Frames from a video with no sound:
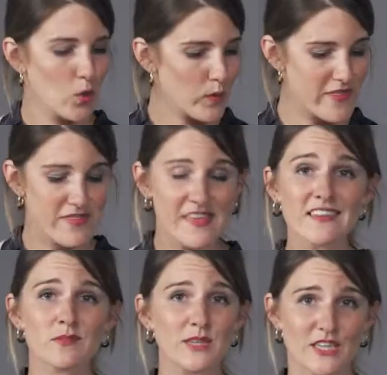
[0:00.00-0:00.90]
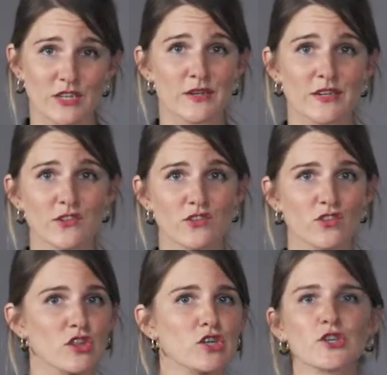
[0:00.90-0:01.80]
With these materials,
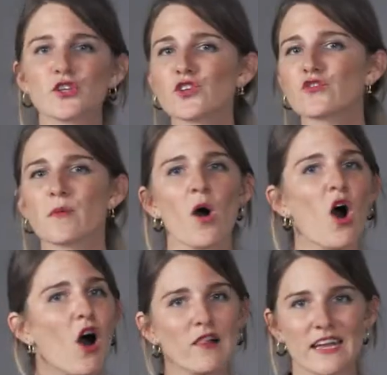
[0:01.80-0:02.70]
learners from all